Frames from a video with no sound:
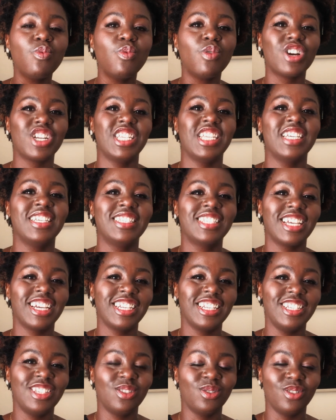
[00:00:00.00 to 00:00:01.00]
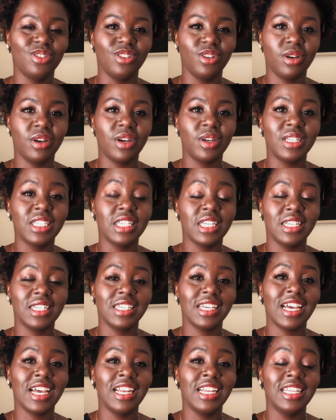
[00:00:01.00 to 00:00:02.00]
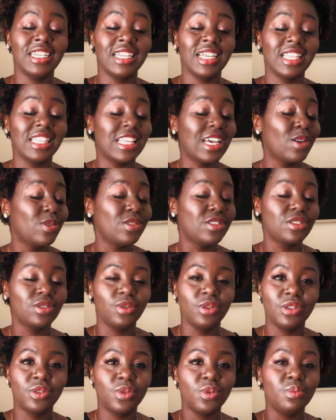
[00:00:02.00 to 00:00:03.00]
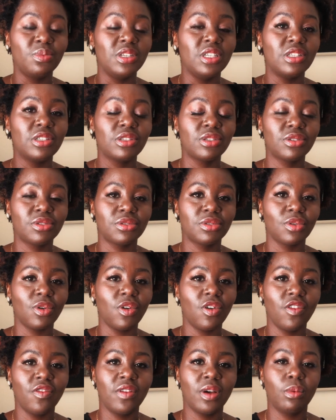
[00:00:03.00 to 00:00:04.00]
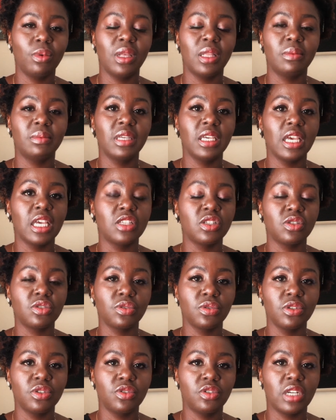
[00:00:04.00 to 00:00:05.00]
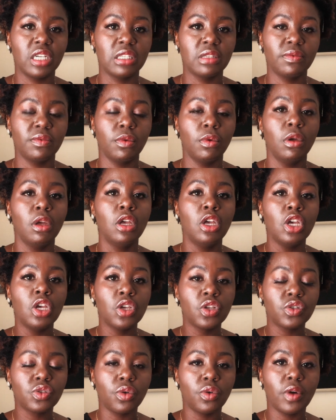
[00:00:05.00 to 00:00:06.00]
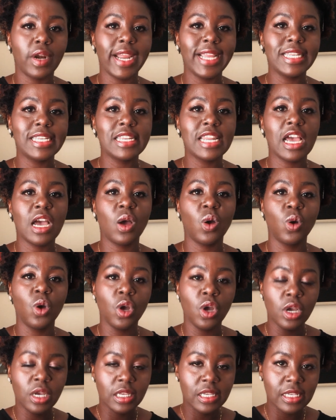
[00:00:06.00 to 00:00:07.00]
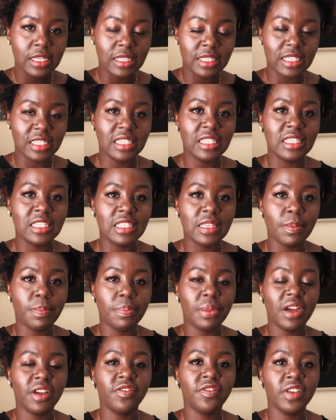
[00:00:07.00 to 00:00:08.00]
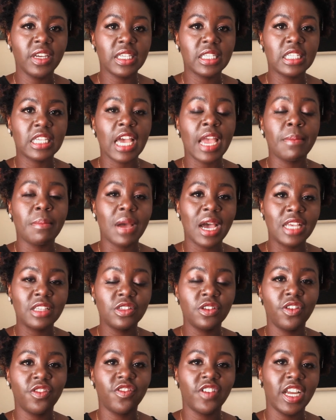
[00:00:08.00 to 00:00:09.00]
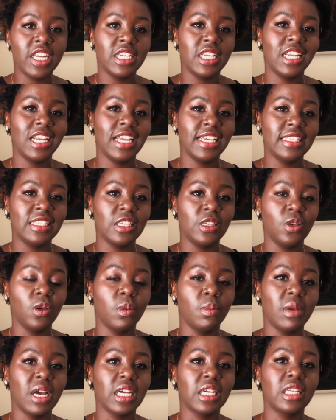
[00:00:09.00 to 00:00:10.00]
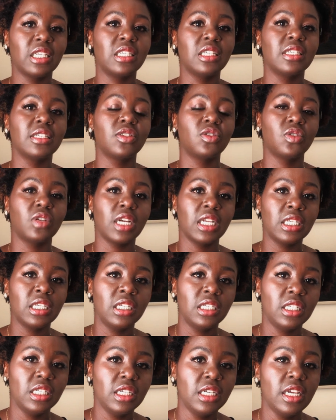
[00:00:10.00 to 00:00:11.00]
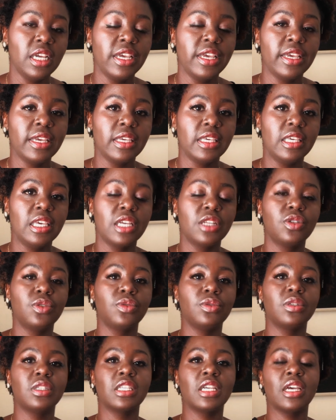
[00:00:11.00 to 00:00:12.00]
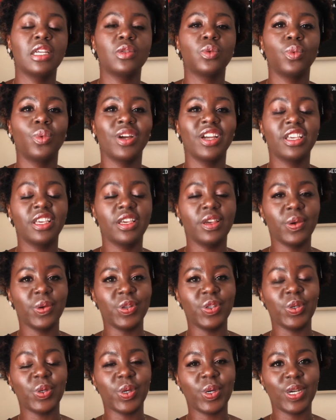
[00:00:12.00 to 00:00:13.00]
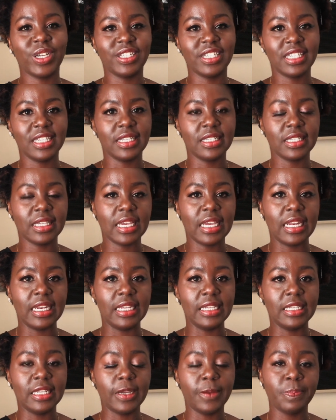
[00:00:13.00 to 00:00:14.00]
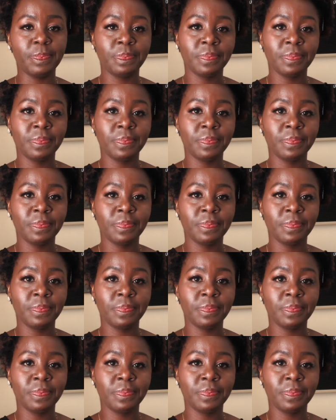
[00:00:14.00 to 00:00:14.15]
what exactly is on your content calendar. That's going to be so overwhelming and so stressful. So right now, this is the perfect time as you're finalizing your marketing strategy, get to start working on your content calendar.